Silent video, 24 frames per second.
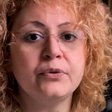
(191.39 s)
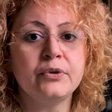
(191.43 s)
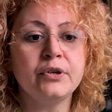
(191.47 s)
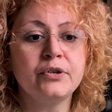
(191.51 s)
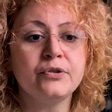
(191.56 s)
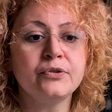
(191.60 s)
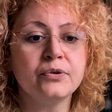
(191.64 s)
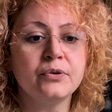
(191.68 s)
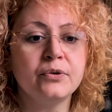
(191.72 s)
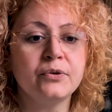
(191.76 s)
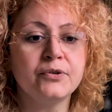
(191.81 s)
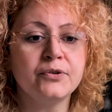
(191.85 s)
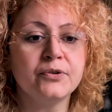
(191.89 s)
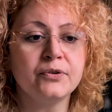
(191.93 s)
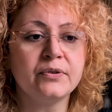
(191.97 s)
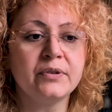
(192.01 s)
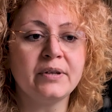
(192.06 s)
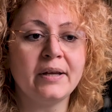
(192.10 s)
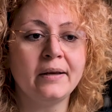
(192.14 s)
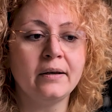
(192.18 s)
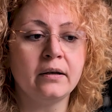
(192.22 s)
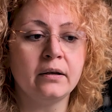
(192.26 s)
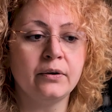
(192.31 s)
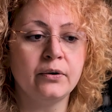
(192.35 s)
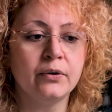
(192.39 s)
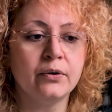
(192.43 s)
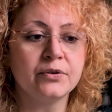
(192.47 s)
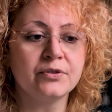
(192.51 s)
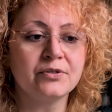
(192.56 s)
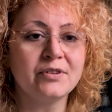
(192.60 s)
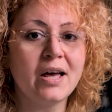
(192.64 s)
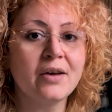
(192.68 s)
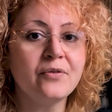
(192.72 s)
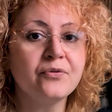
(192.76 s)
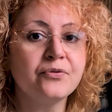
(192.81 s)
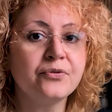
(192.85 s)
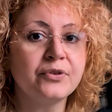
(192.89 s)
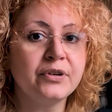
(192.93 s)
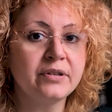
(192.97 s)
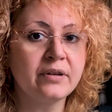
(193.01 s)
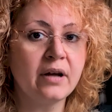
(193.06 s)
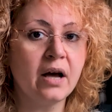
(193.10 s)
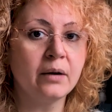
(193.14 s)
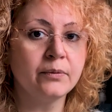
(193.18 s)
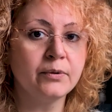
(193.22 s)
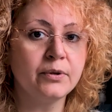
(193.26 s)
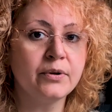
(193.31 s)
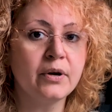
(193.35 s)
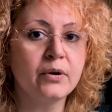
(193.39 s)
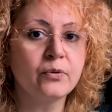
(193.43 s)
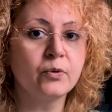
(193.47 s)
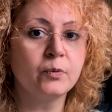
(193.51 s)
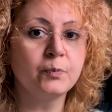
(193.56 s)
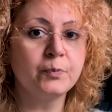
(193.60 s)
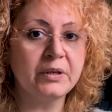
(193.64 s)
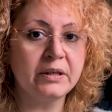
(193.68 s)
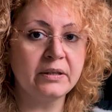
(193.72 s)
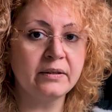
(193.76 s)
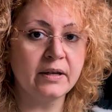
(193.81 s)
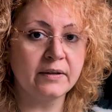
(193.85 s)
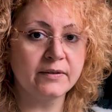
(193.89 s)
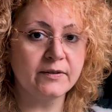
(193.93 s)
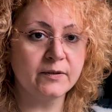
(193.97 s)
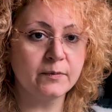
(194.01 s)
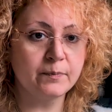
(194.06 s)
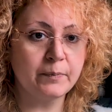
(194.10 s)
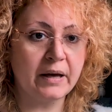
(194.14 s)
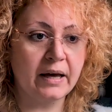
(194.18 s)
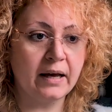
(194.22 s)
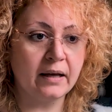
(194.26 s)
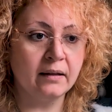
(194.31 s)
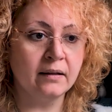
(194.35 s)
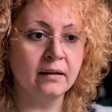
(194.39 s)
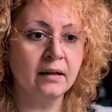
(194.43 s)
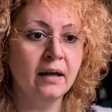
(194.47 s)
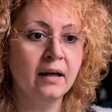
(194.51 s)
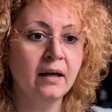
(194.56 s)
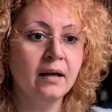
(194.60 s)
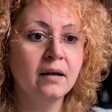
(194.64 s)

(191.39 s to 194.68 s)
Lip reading: is also take notes every time that I repeat that spell,